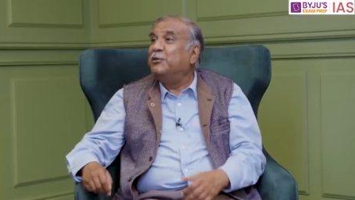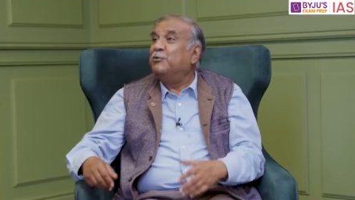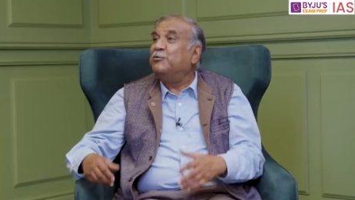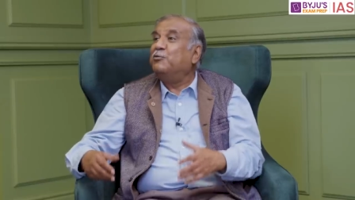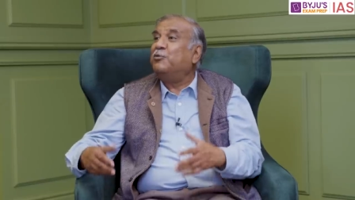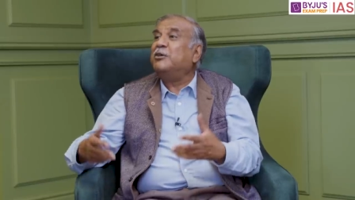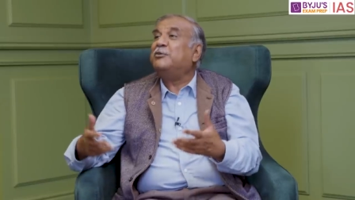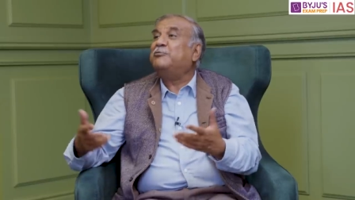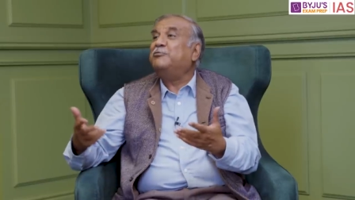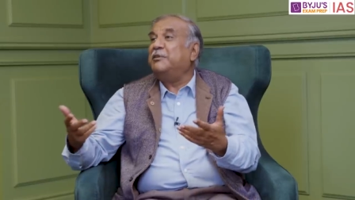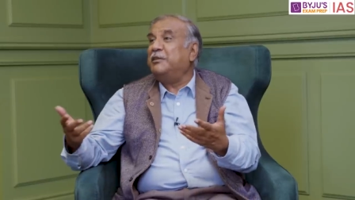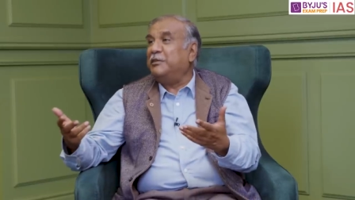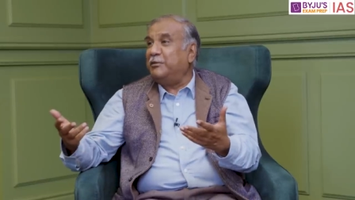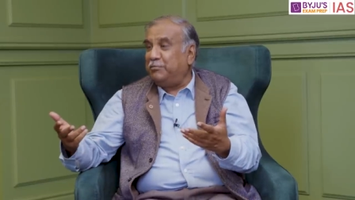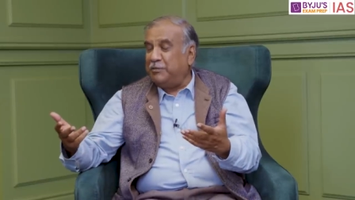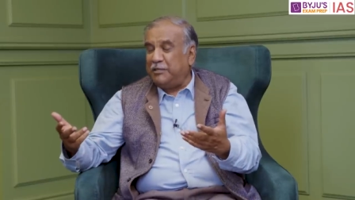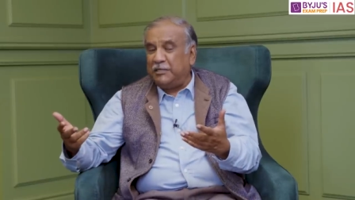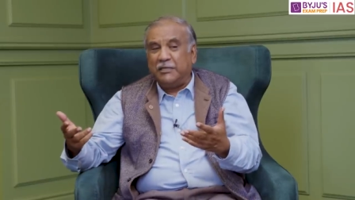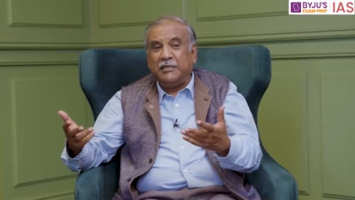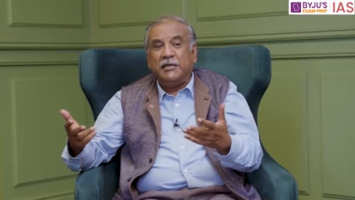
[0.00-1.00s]
what will he
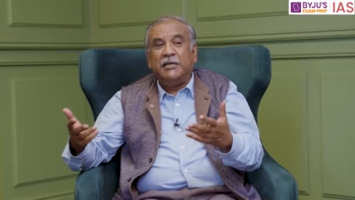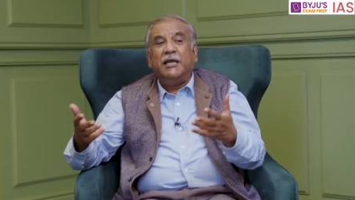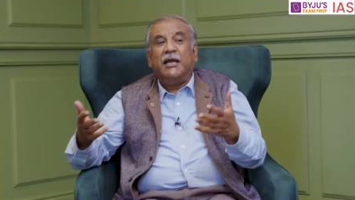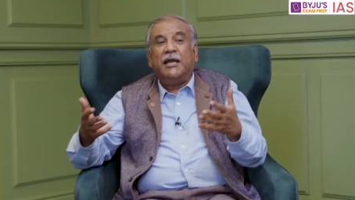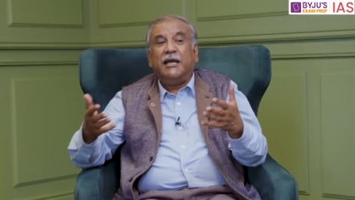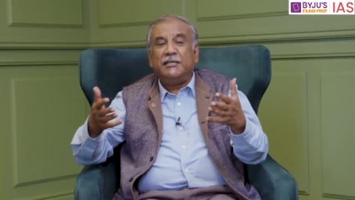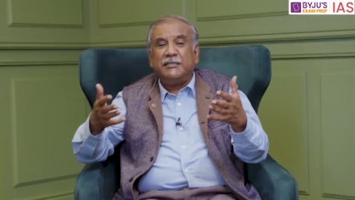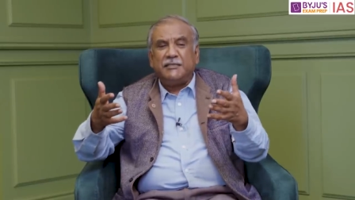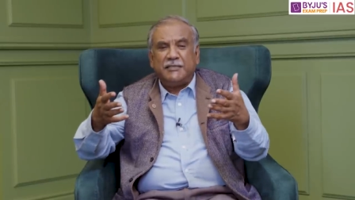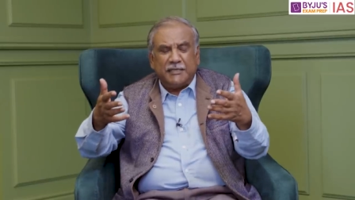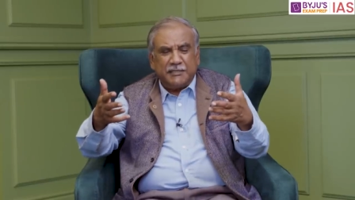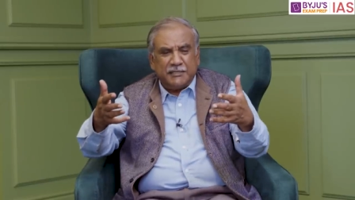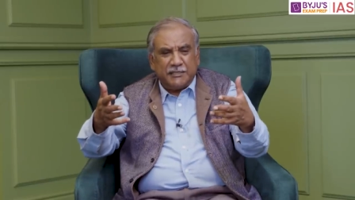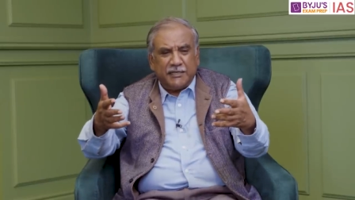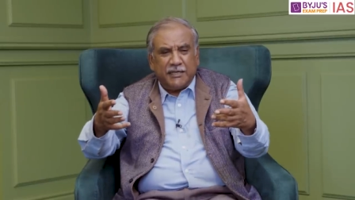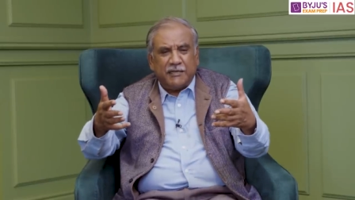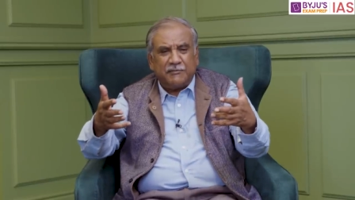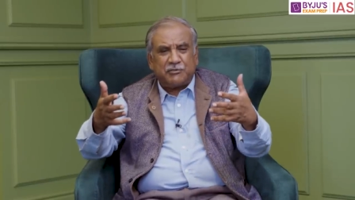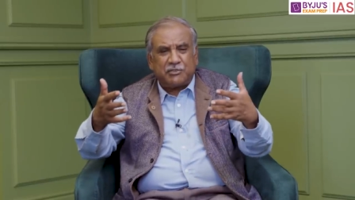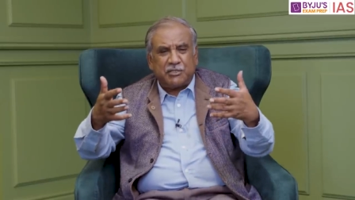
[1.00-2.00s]
be? And then
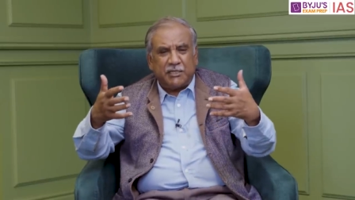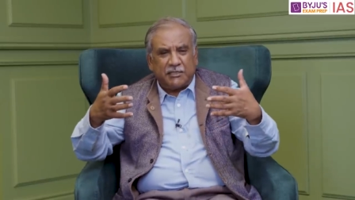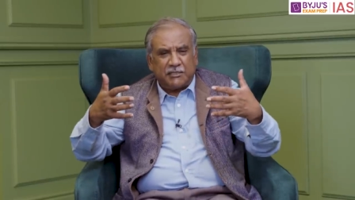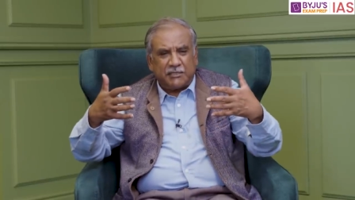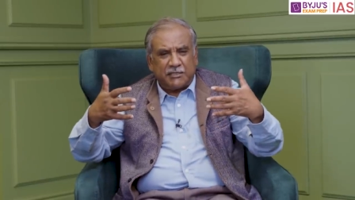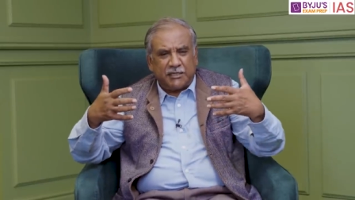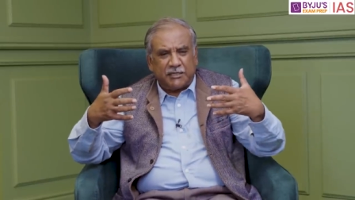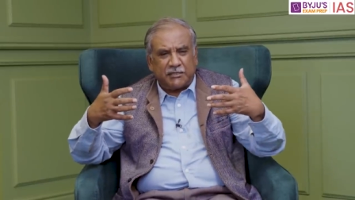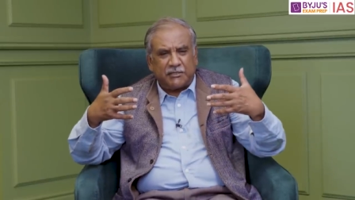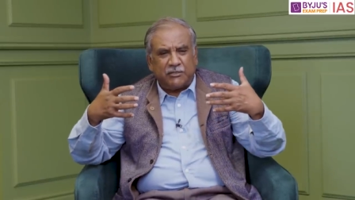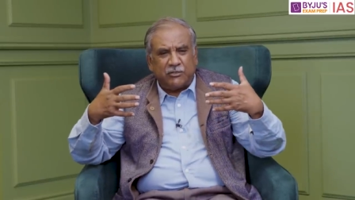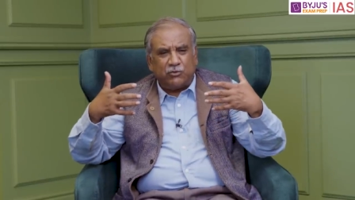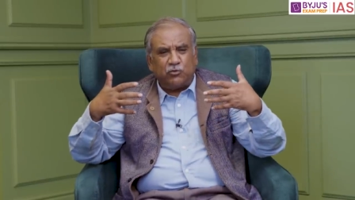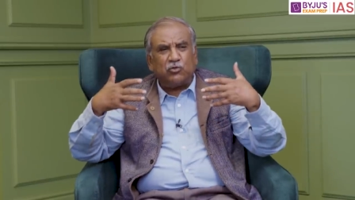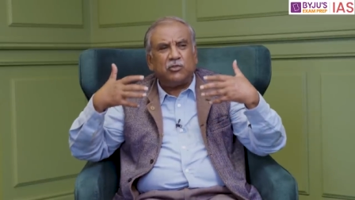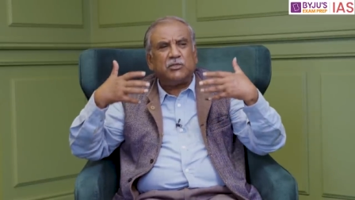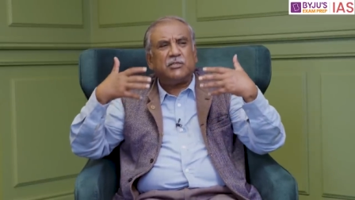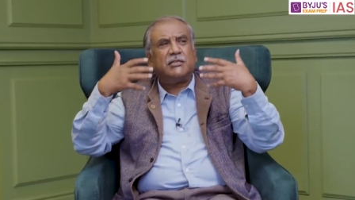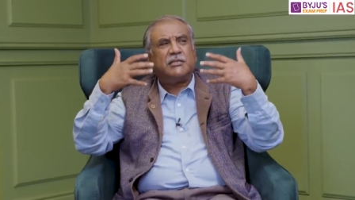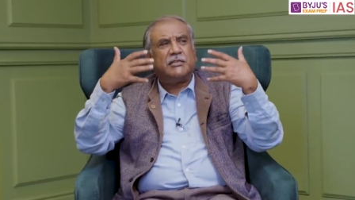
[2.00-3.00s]
they have said that
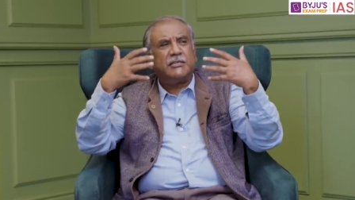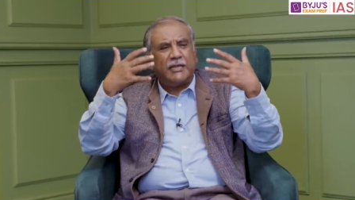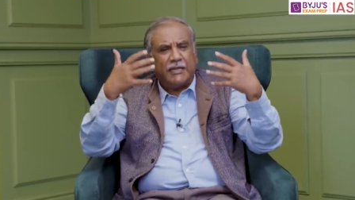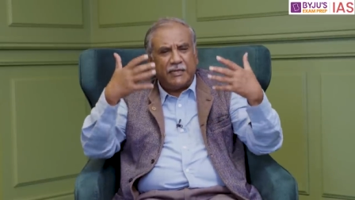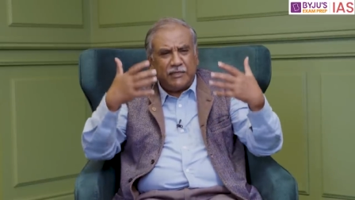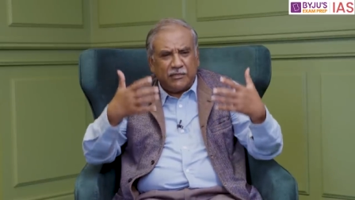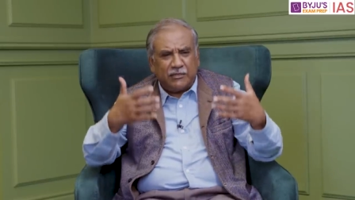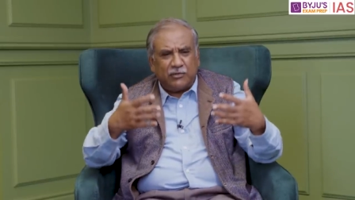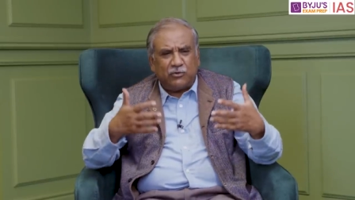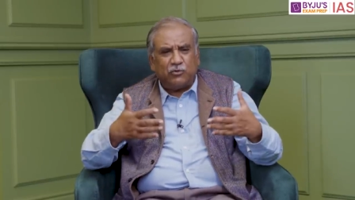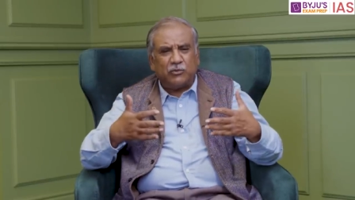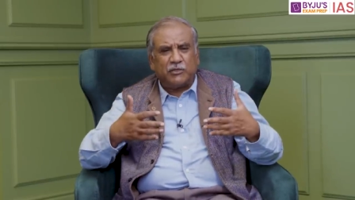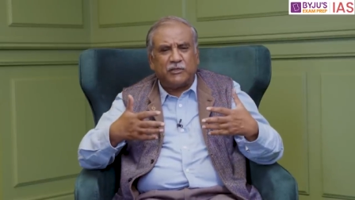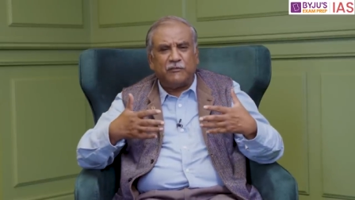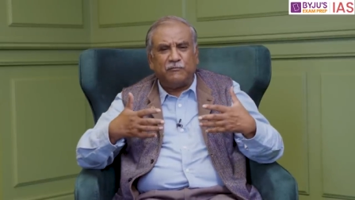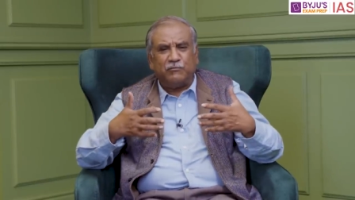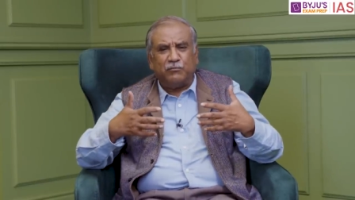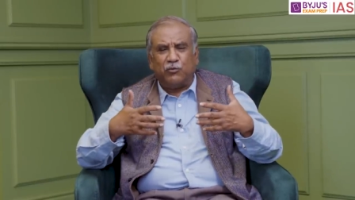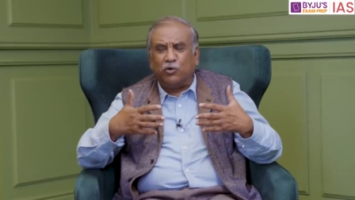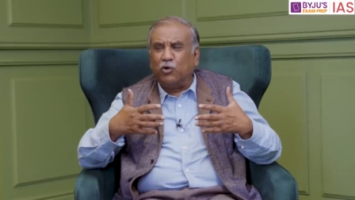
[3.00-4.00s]
you tend to
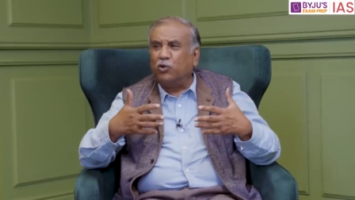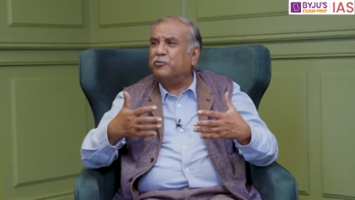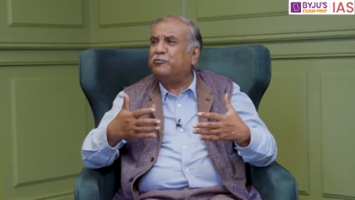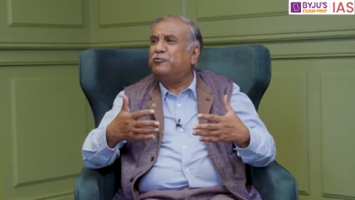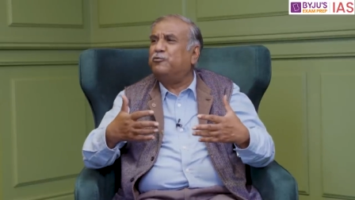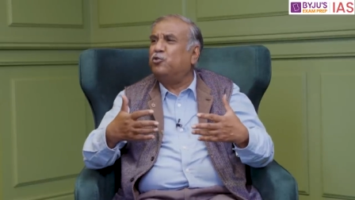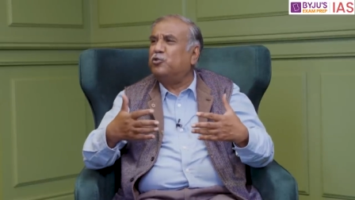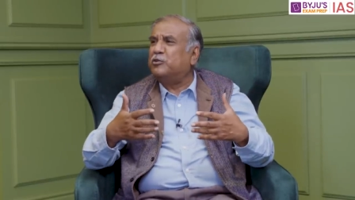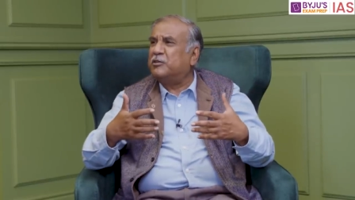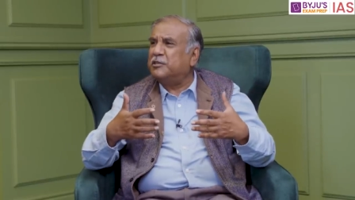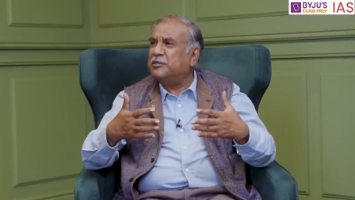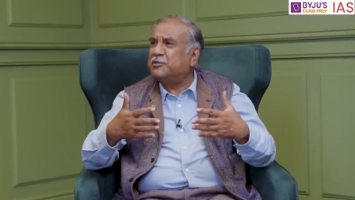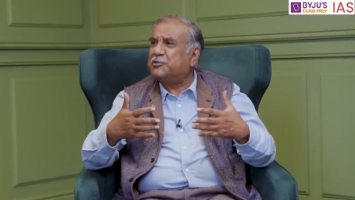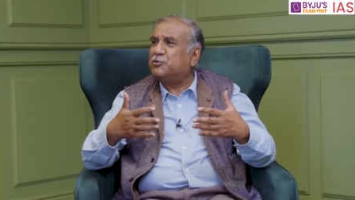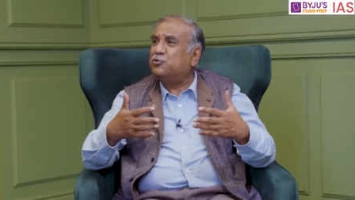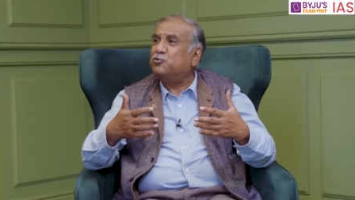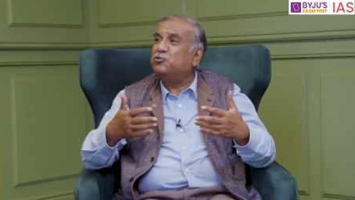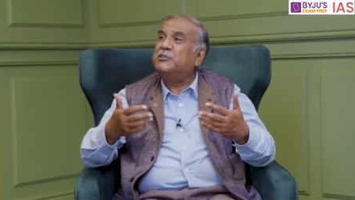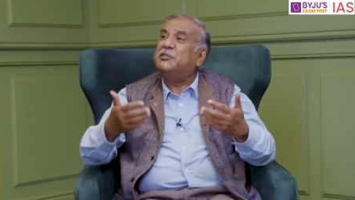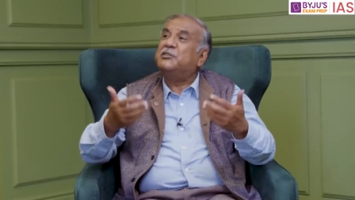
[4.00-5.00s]
give more focus
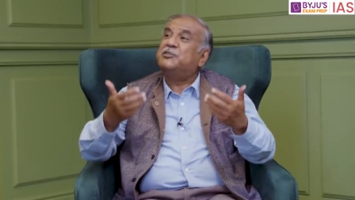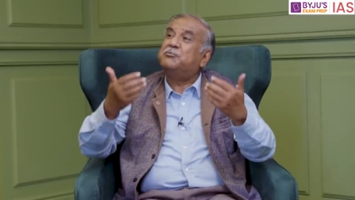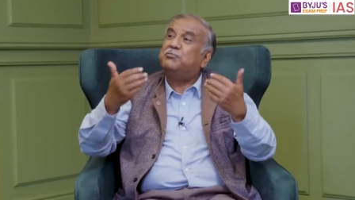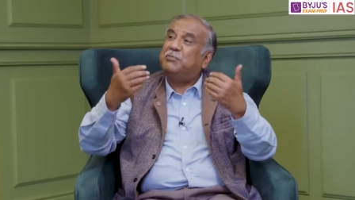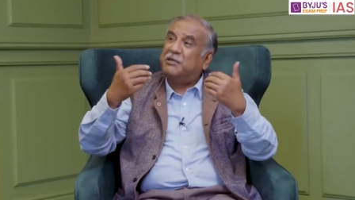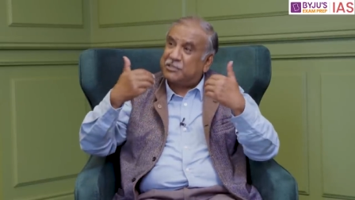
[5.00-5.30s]
to the